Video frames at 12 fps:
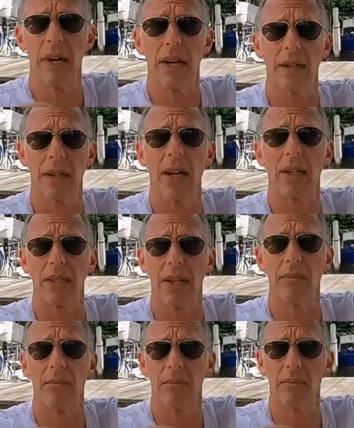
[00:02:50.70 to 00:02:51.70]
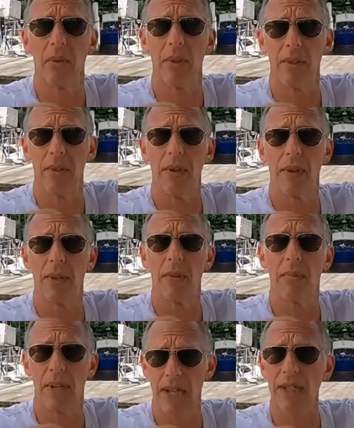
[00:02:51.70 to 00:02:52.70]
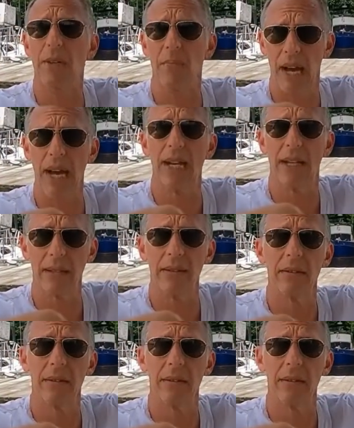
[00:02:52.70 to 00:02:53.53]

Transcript: got clogged up with a plastic bag.